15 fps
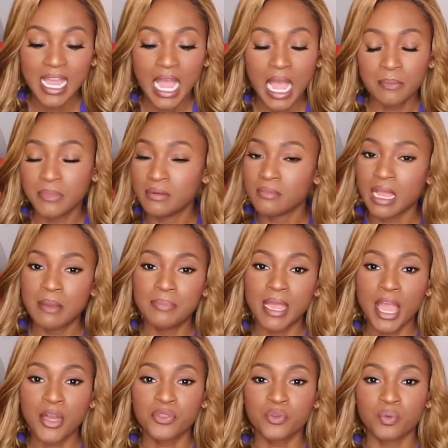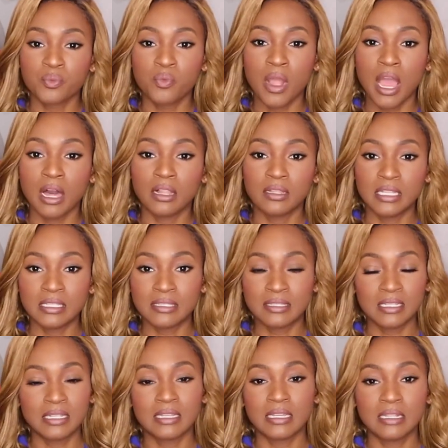I'm in my bathroom while it's
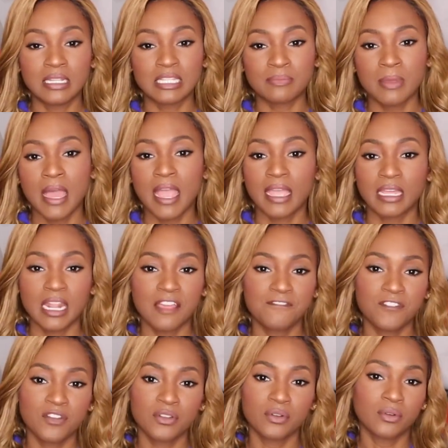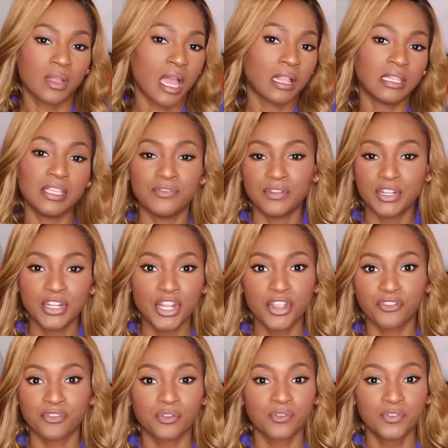sitting in this bag, and I figured, okay, I'll leave it in
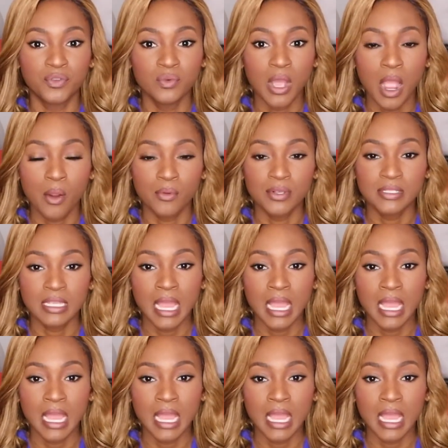there for a few hours.